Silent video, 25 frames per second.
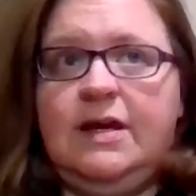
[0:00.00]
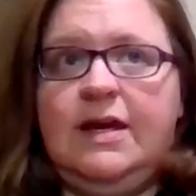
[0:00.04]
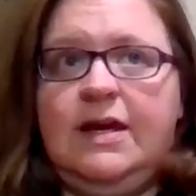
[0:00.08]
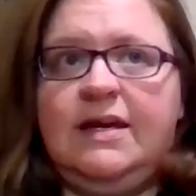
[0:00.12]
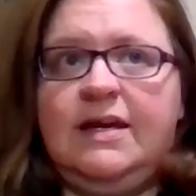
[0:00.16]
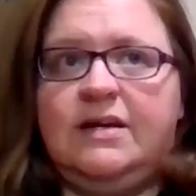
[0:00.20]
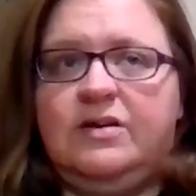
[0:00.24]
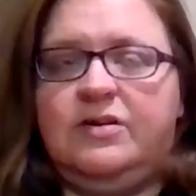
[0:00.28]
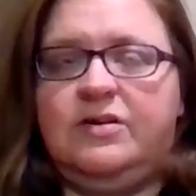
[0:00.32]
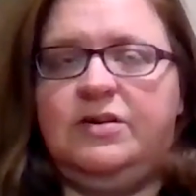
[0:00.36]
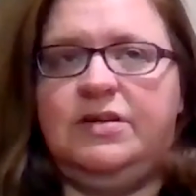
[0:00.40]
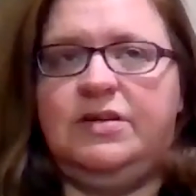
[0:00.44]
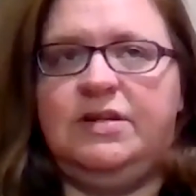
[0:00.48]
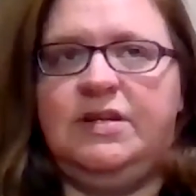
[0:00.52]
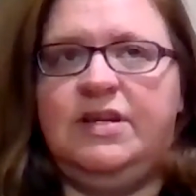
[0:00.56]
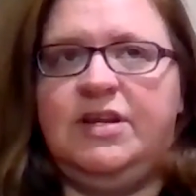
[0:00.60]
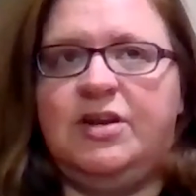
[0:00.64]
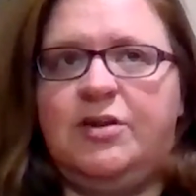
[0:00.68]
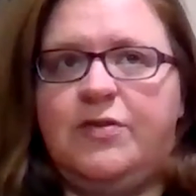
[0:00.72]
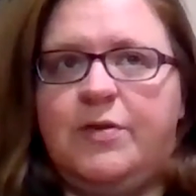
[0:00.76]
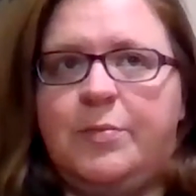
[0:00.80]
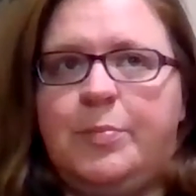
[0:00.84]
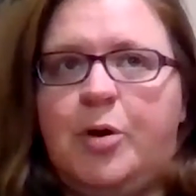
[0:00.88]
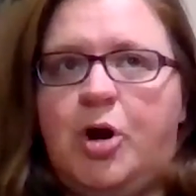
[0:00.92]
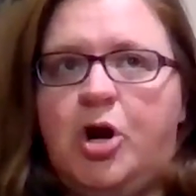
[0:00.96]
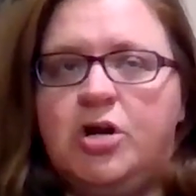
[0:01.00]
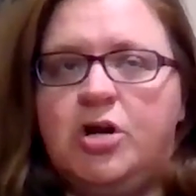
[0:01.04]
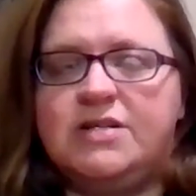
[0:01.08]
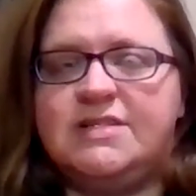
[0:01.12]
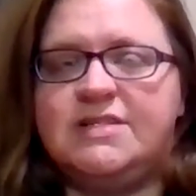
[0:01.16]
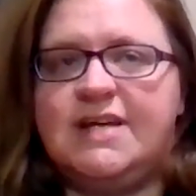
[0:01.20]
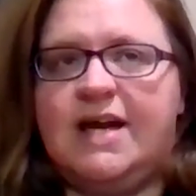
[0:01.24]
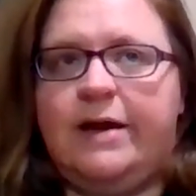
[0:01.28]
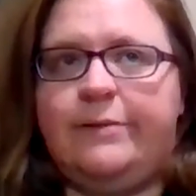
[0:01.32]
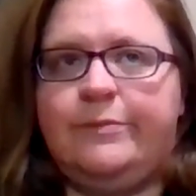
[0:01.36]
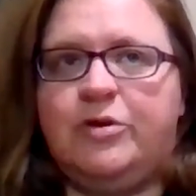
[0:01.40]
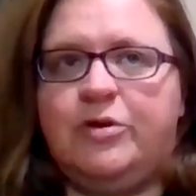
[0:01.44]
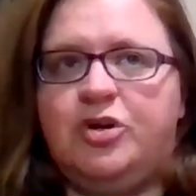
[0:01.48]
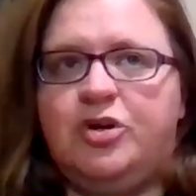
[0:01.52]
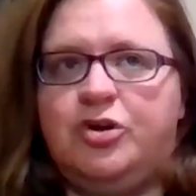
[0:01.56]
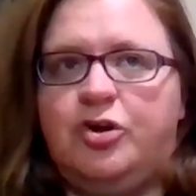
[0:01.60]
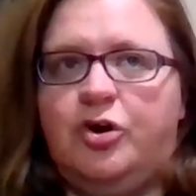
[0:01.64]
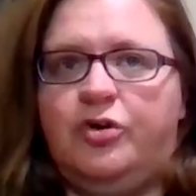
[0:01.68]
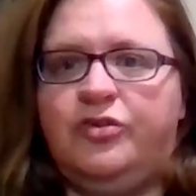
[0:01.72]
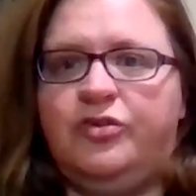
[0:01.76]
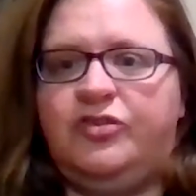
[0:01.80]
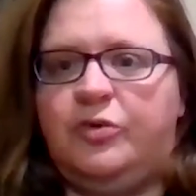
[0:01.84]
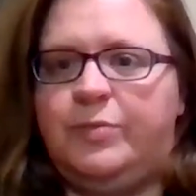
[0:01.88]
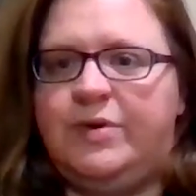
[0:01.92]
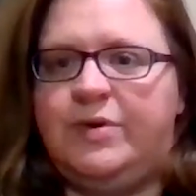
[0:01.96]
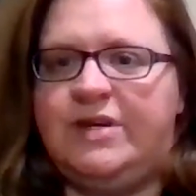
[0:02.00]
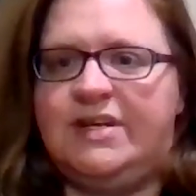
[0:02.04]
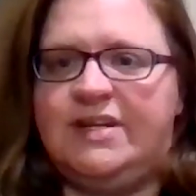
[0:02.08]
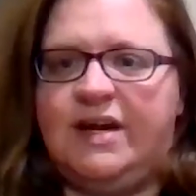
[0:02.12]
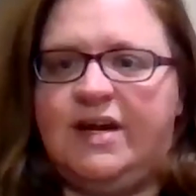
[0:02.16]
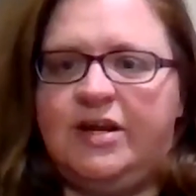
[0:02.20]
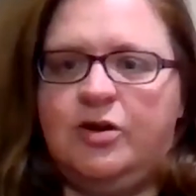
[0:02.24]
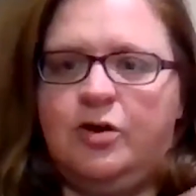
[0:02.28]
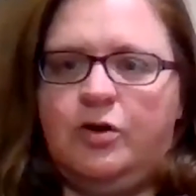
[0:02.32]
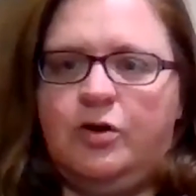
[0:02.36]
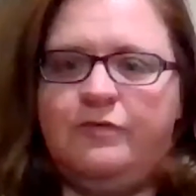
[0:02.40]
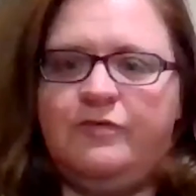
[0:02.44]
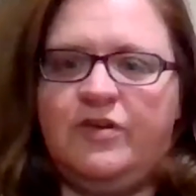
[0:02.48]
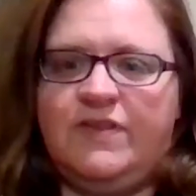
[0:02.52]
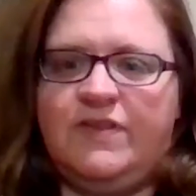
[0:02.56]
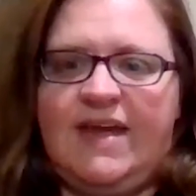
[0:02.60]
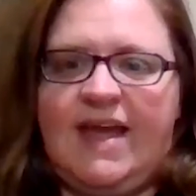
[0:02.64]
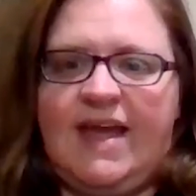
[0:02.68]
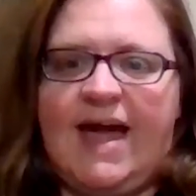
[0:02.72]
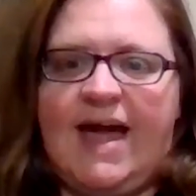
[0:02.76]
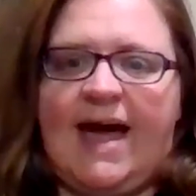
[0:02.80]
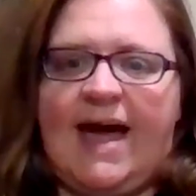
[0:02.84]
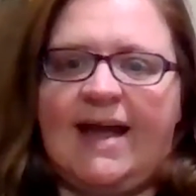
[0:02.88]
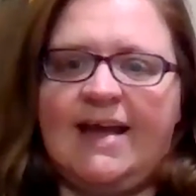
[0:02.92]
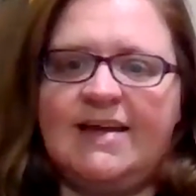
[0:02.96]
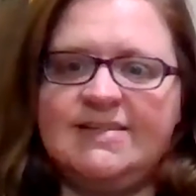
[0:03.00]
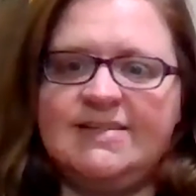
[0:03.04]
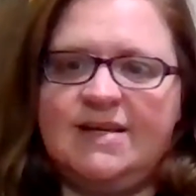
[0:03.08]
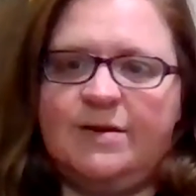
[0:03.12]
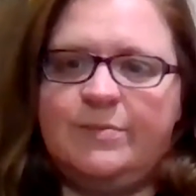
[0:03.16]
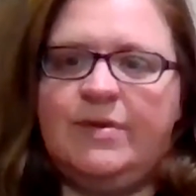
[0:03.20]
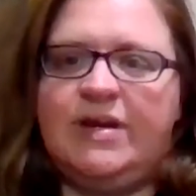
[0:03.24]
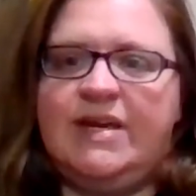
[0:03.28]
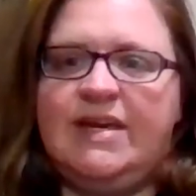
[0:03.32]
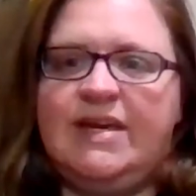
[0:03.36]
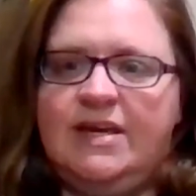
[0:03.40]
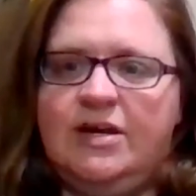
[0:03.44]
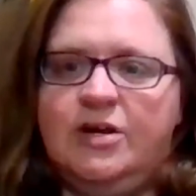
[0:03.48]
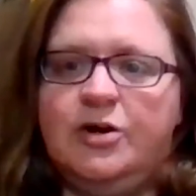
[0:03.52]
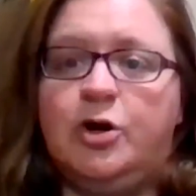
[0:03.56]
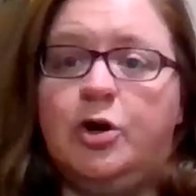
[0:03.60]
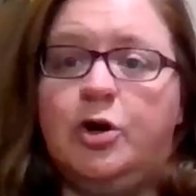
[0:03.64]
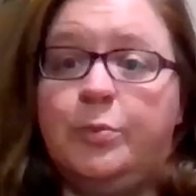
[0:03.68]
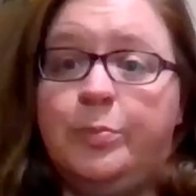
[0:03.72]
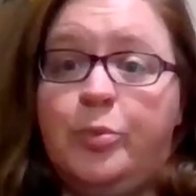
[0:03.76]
It could, the part-time could also be done over the academic year,